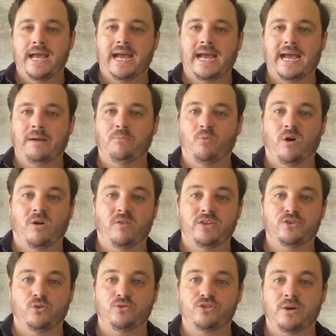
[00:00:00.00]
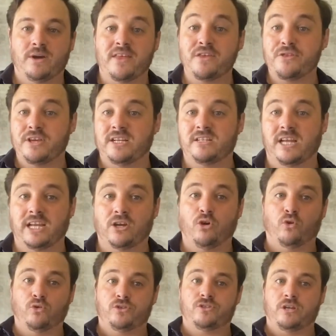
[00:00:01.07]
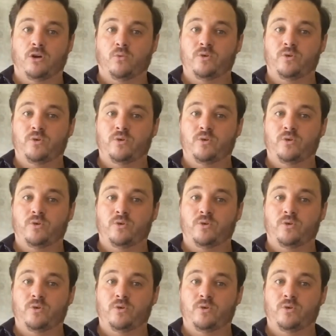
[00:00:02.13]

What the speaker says: while there's also other things like cortisol,